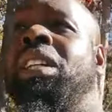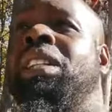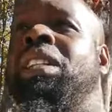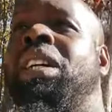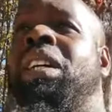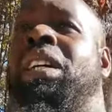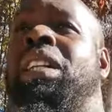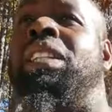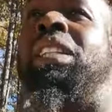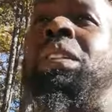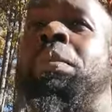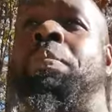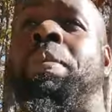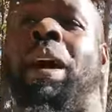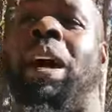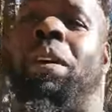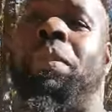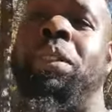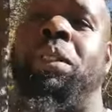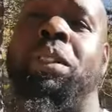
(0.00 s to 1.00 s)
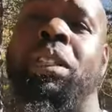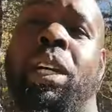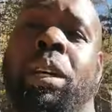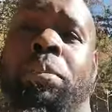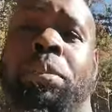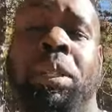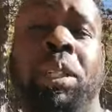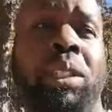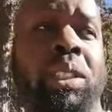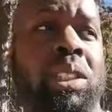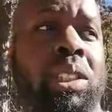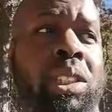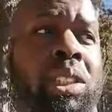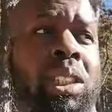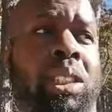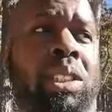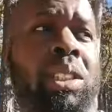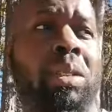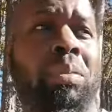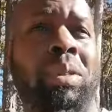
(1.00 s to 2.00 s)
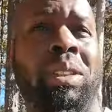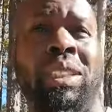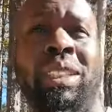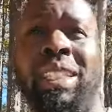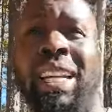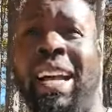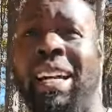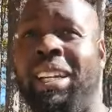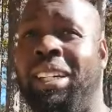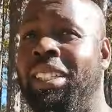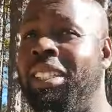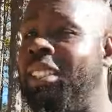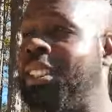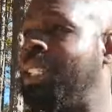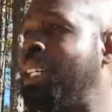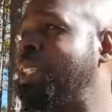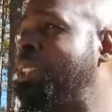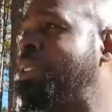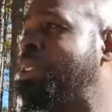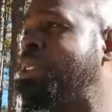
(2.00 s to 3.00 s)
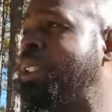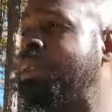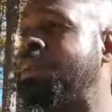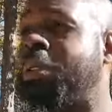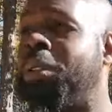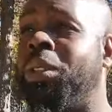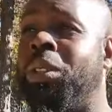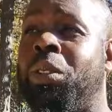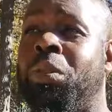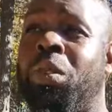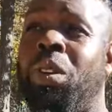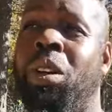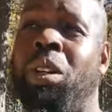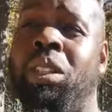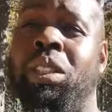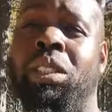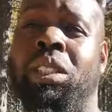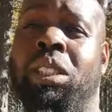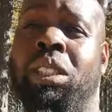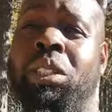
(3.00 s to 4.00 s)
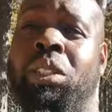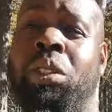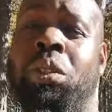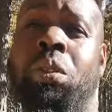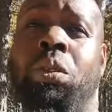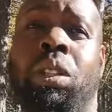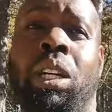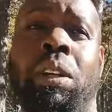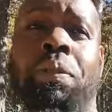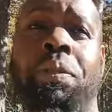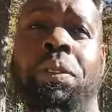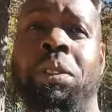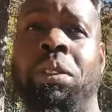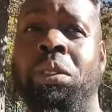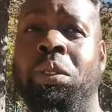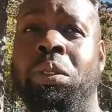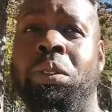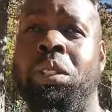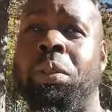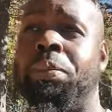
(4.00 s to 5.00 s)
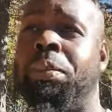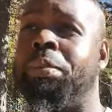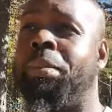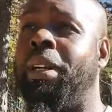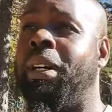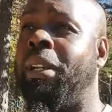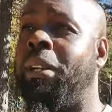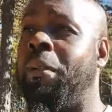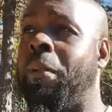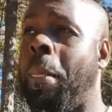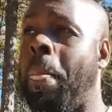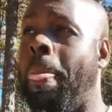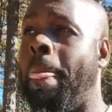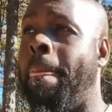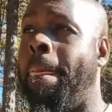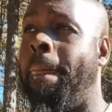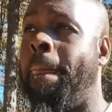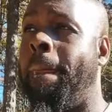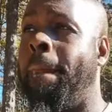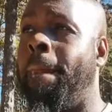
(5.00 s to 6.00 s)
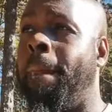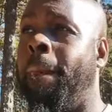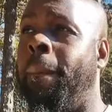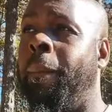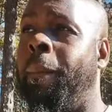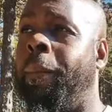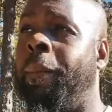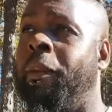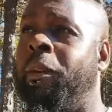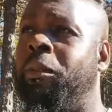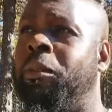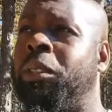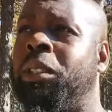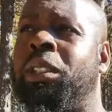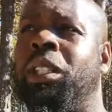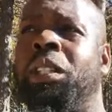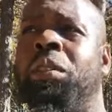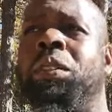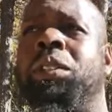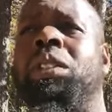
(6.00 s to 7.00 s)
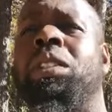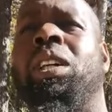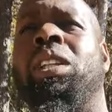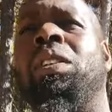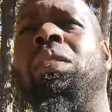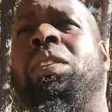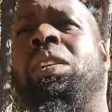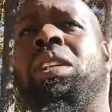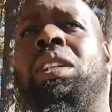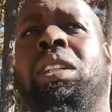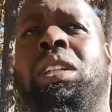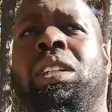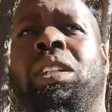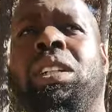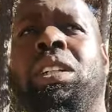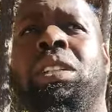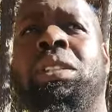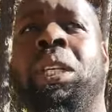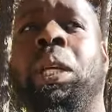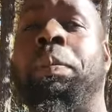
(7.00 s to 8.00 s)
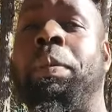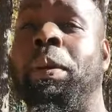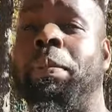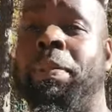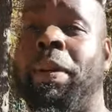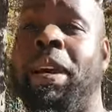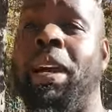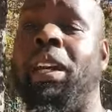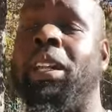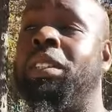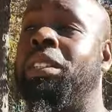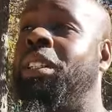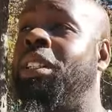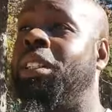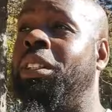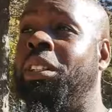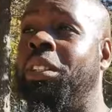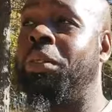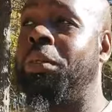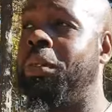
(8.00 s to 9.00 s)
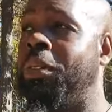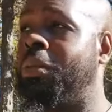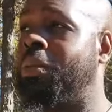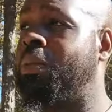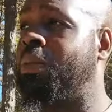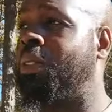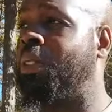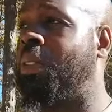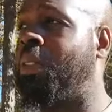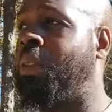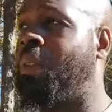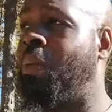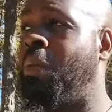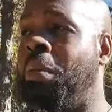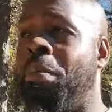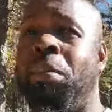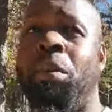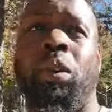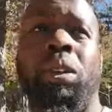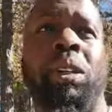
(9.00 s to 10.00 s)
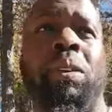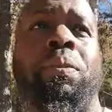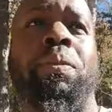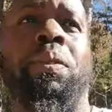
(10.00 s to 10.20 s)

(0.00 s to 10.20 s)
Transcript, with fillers: that the powers that be, the system, is not going to tell you something is wrong until it's too late for you to do something about it. It's another, what's another one? Uh, Deep Impact. It's another good one. Morgan